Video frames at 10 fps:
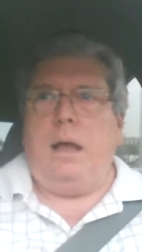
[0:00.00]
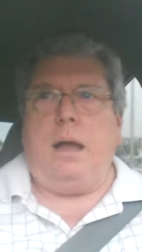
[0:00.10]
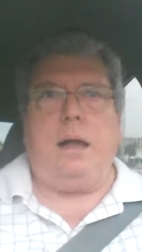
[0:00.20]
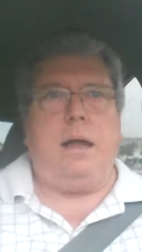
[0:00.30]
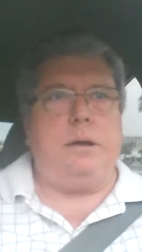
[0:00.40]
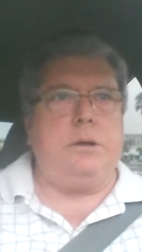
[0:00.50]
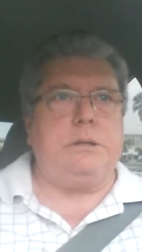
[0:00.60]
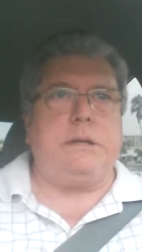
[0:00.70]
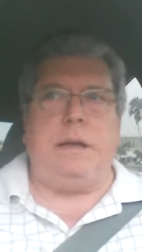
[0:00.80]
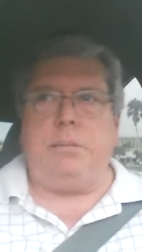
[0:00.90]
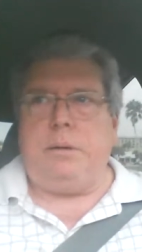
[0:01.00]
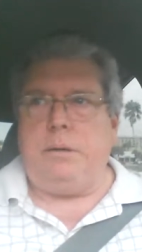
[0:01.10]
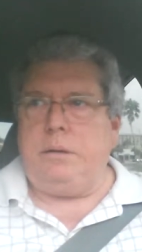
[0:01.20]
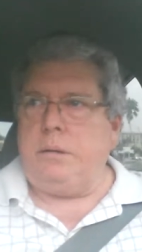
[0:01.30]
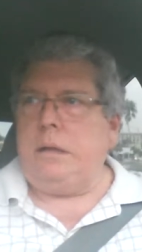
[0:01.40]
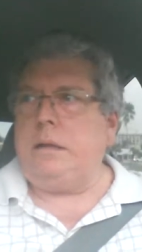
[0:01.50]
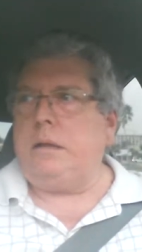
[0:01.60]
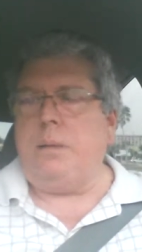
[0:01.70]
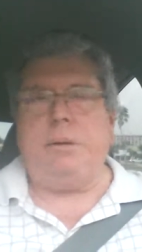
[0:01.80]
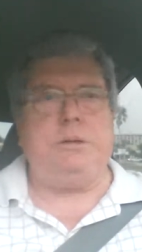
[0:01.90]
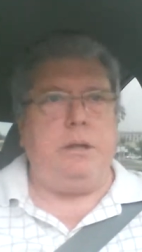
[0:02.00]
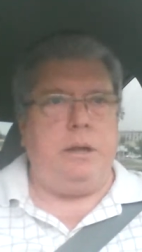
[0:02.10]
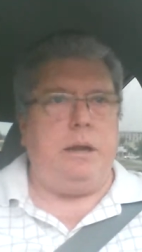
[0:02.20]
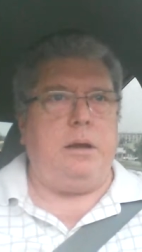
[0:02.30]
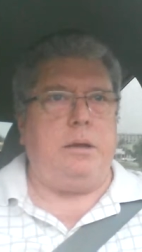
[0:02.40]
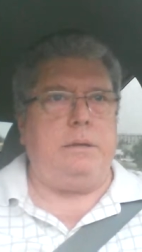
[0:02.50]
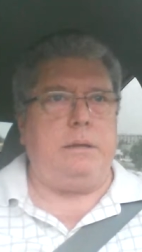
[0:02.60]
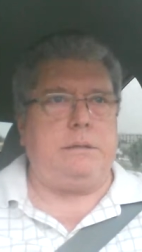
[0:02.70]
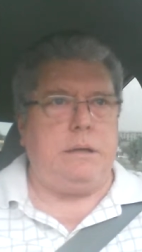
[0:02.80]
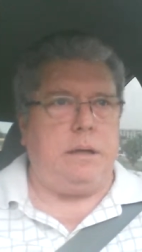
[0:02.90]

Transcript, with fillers: Hi, Chris Cameron coming to you here on this